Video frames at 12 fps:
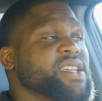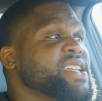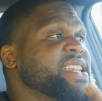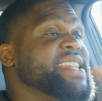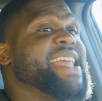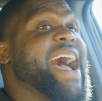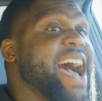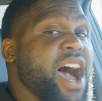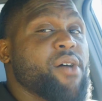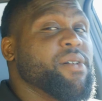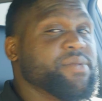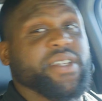
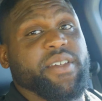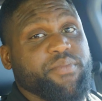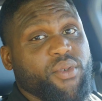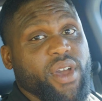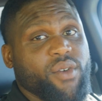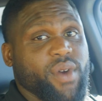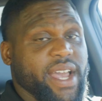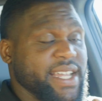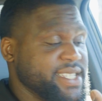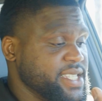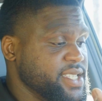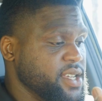Now I'm to the point where
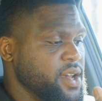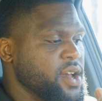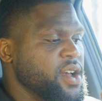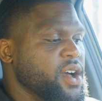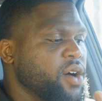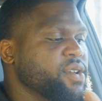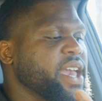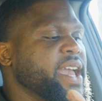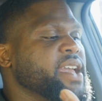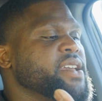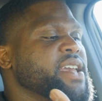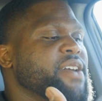it's,
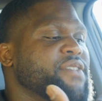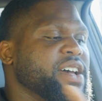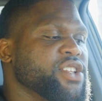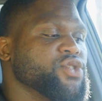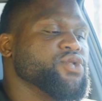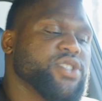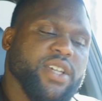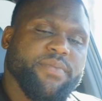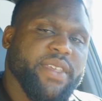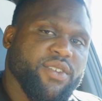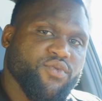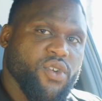okay, if I do
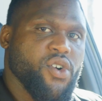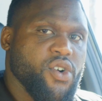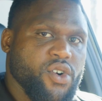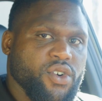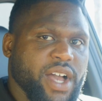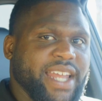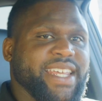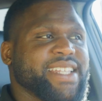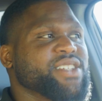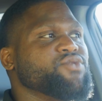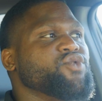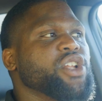something wrong, I need
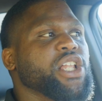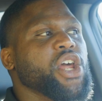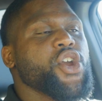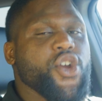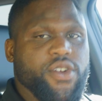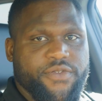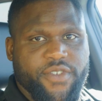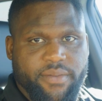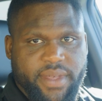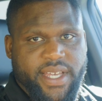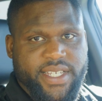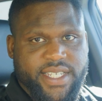to learn from
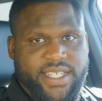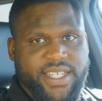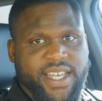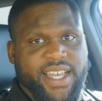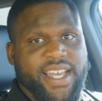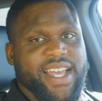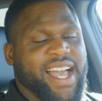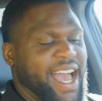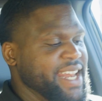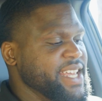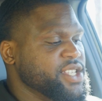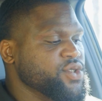this. I
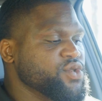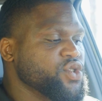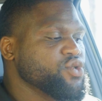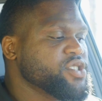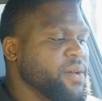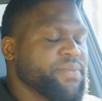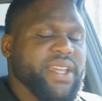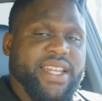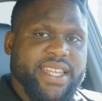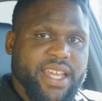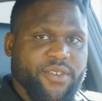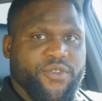need to do something
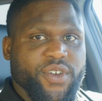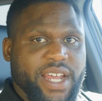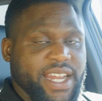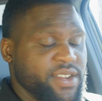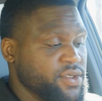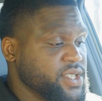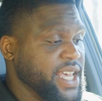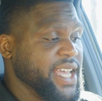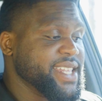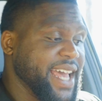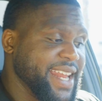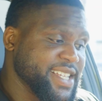different. I need to
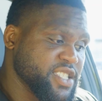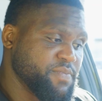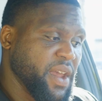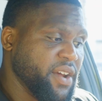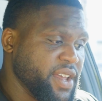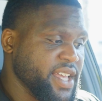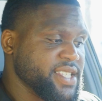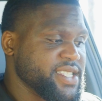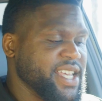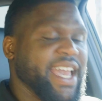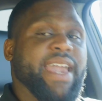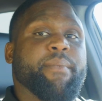take that experience,
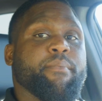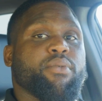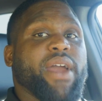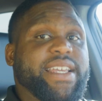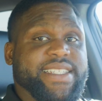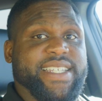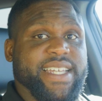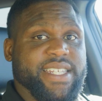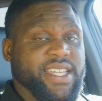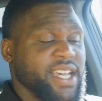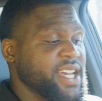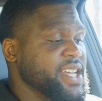embrace it,
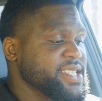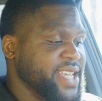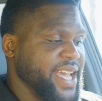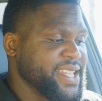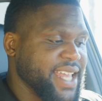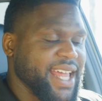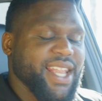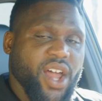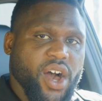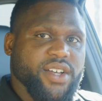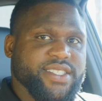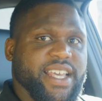take that
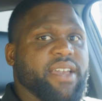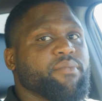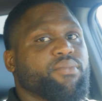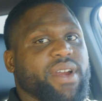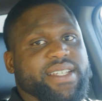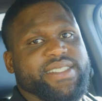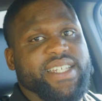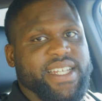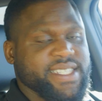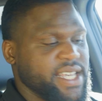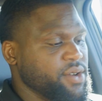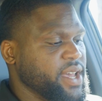loss, embrace it,
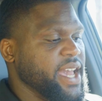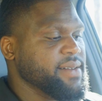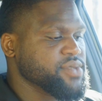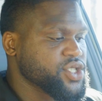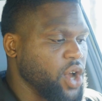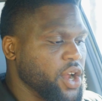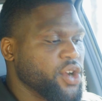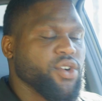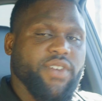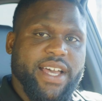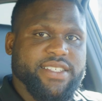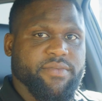and say, okay, I'm starting
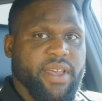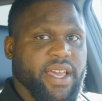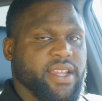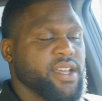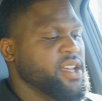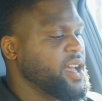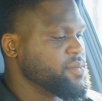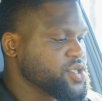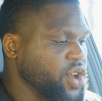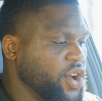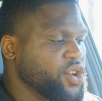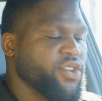over as a man. I'm
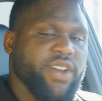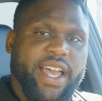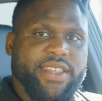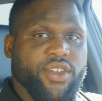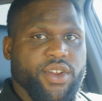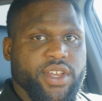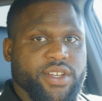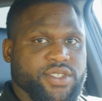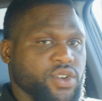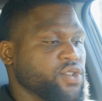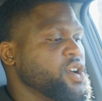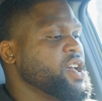starting over at 30 years
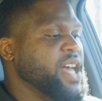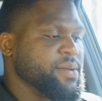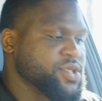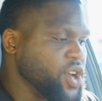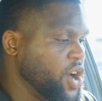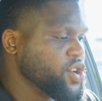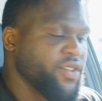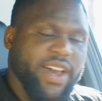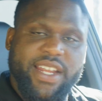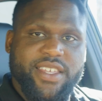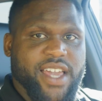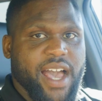old. I'm starting over
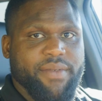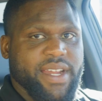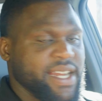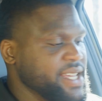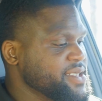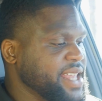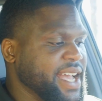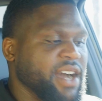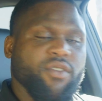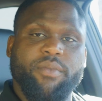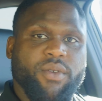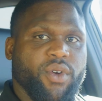at a job that I didn't think I
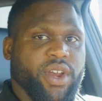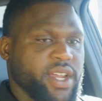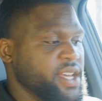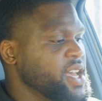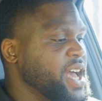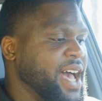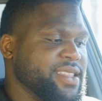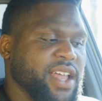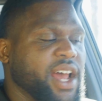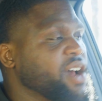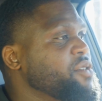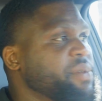would be working. I
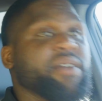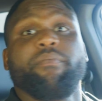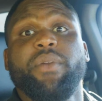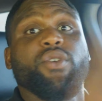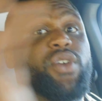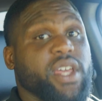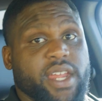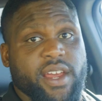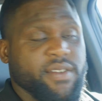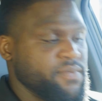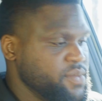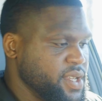thought I would be a
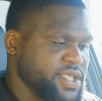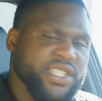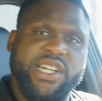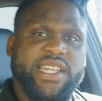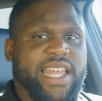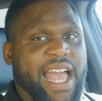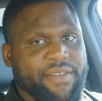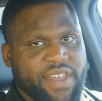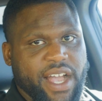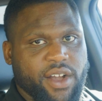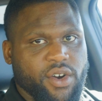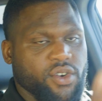millionaire. It's good to have
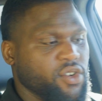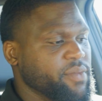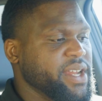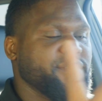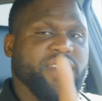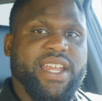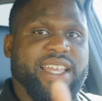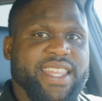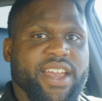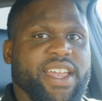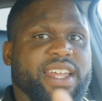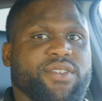that goal, but if you're not
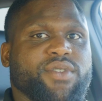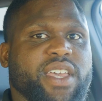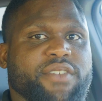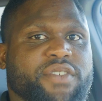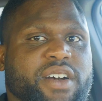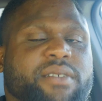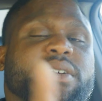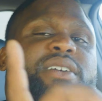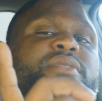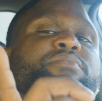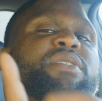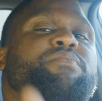there yet, don't give up.
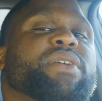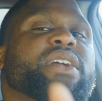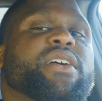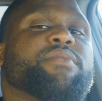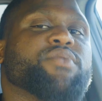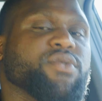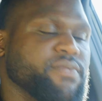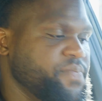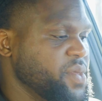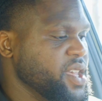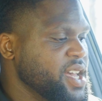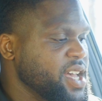But be humble.
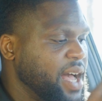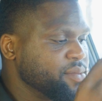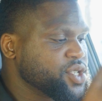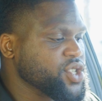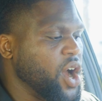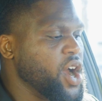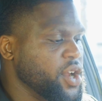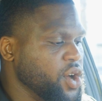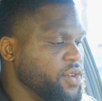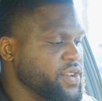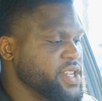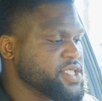I'm starting
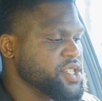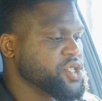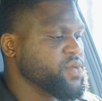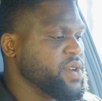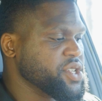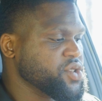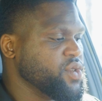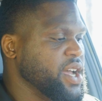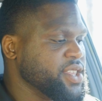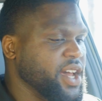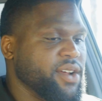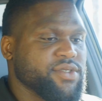over in a situation where I
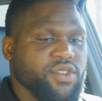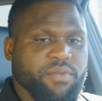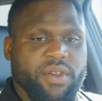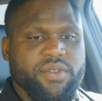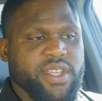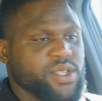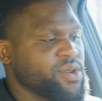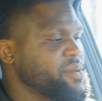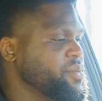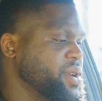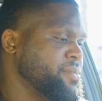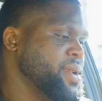thought I was going to be with this woman,
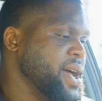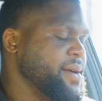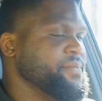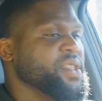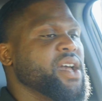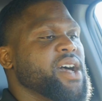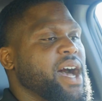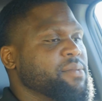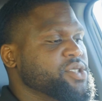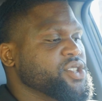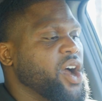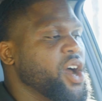but I'm not. I'm
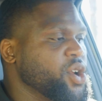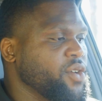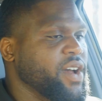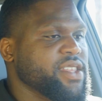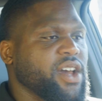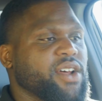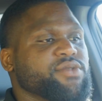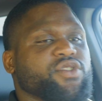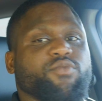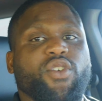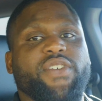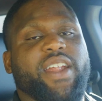starting over. I thought I was going
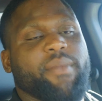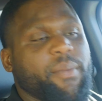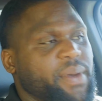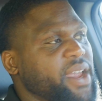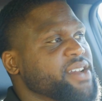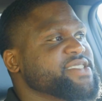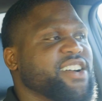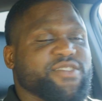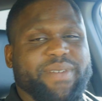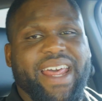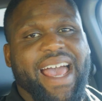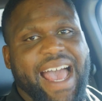to move out of my parents' house,
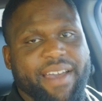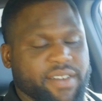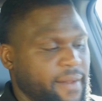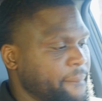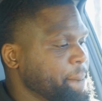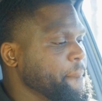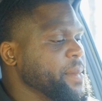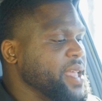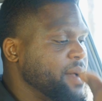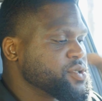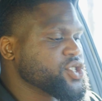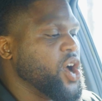but I haven't.
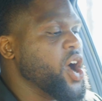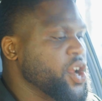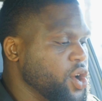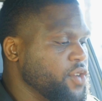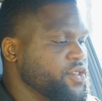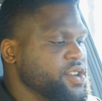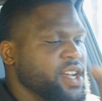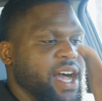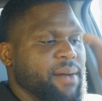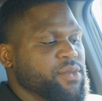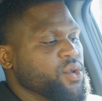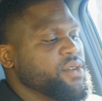I'm starting over.
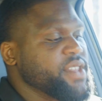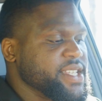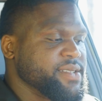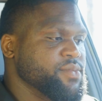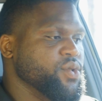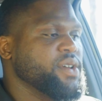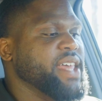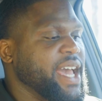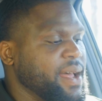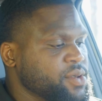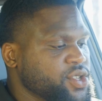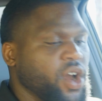I'm doing this. I'm doing that.
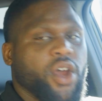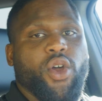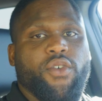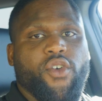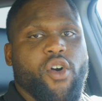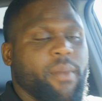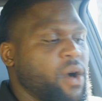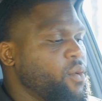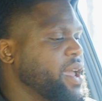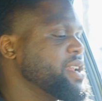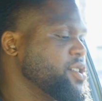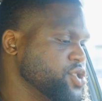I'm starting over on my
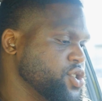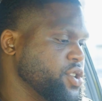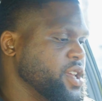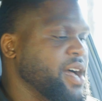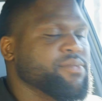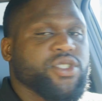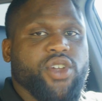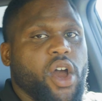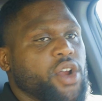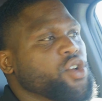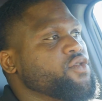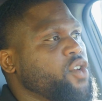weight loss journey. I'm
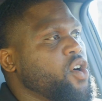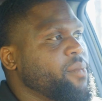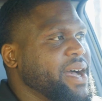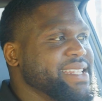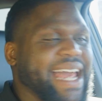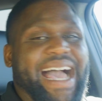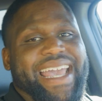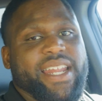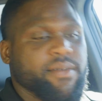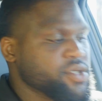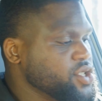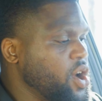starting over on my diet.
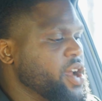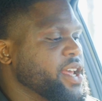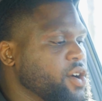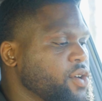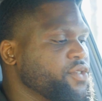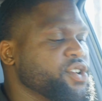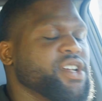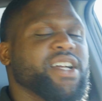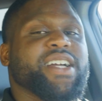I'm starting over.